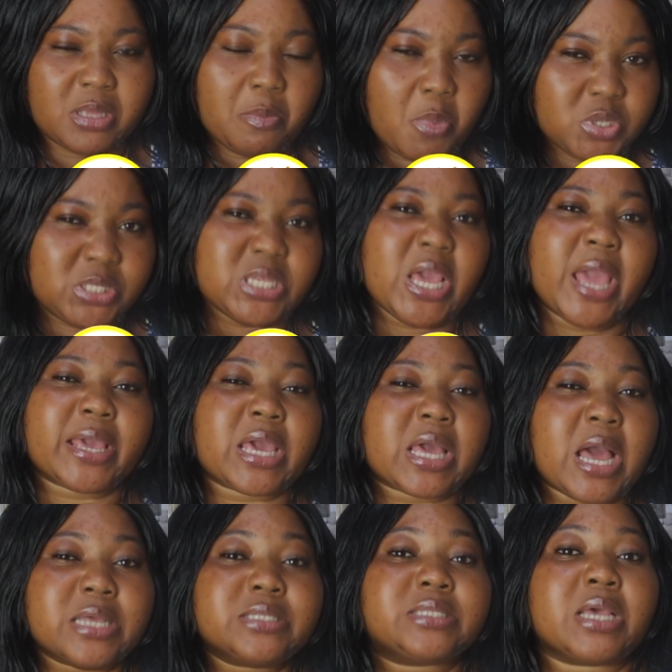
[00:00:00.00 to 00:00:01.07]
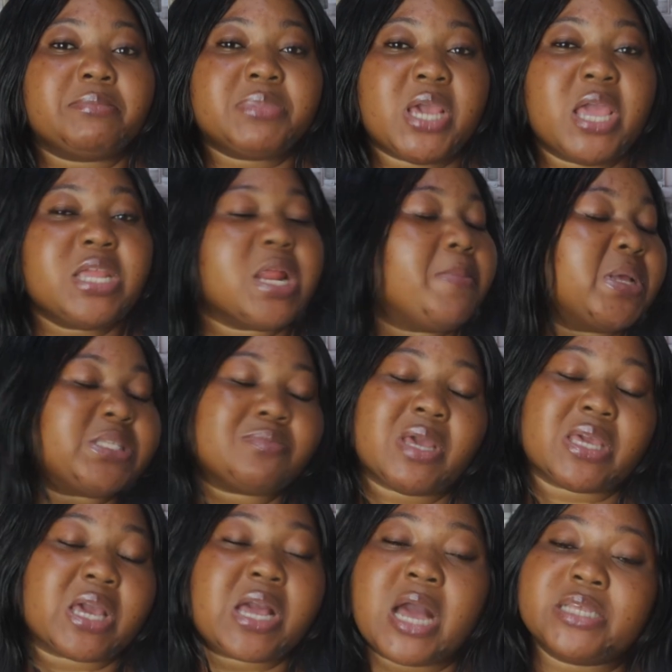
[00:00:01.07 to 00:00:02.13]
most young can send the agent, better
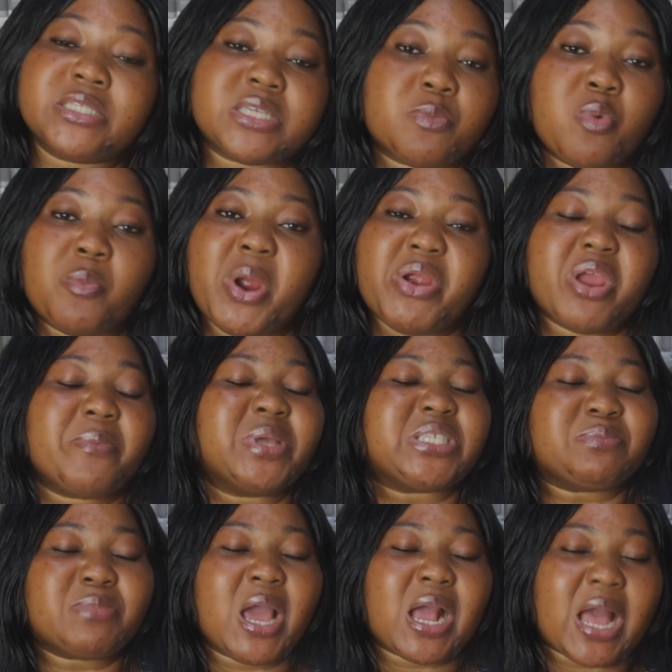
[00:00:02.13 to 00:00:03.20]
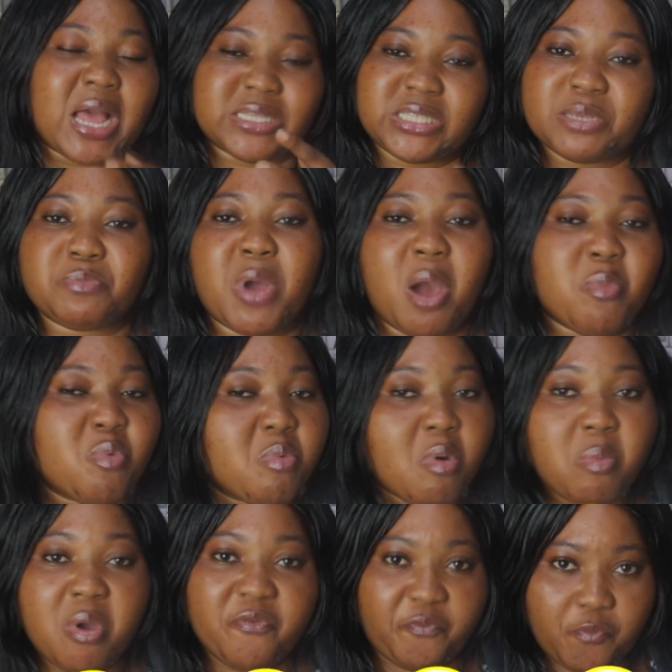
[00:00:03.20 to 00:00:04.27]
young can say, Mommy, better young can say, Mom,
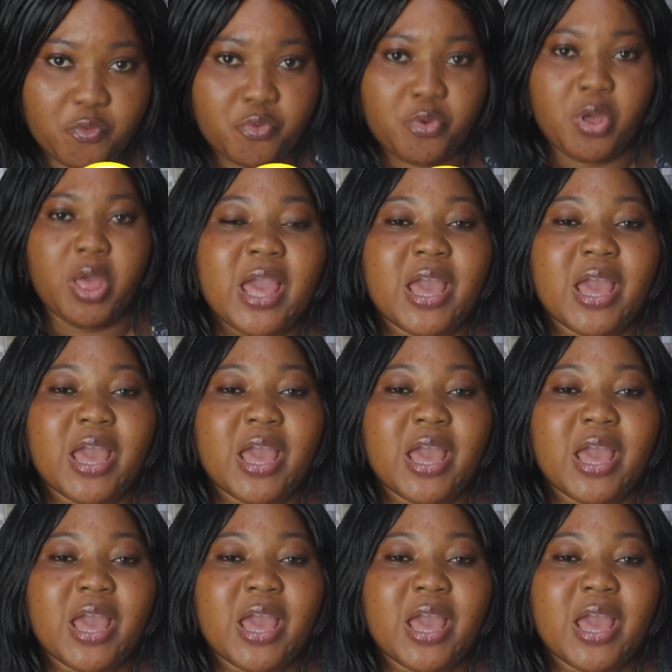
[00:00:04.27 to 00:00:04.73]
Wubefu,